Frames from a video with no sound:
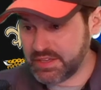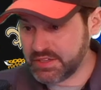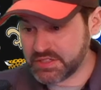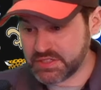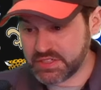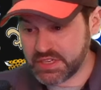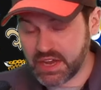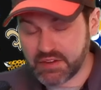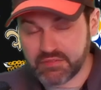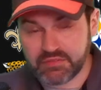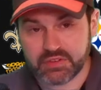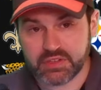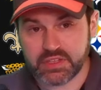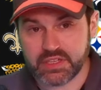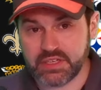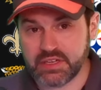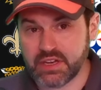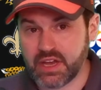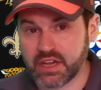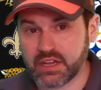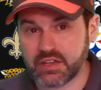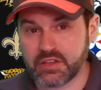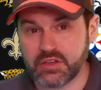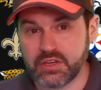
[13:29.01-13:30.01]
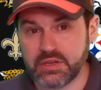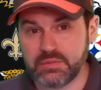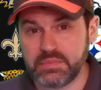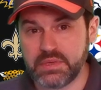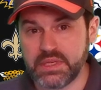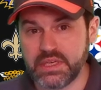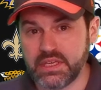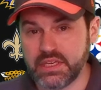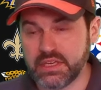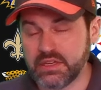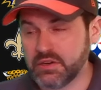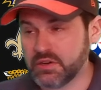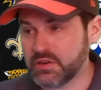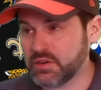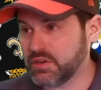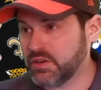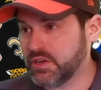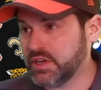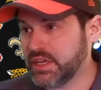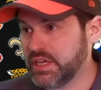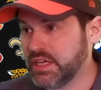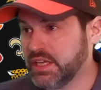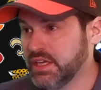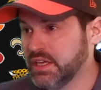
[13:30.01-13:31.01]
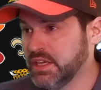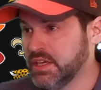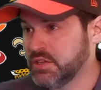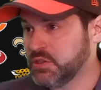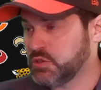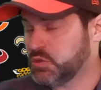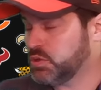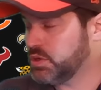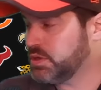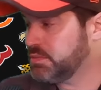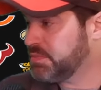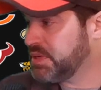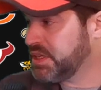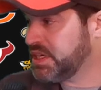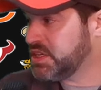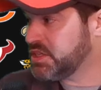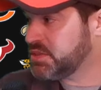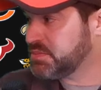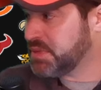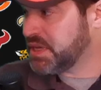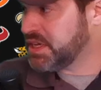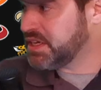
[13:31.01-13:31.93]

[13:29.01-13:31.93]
is definitely not going to be in a hurry to admit he's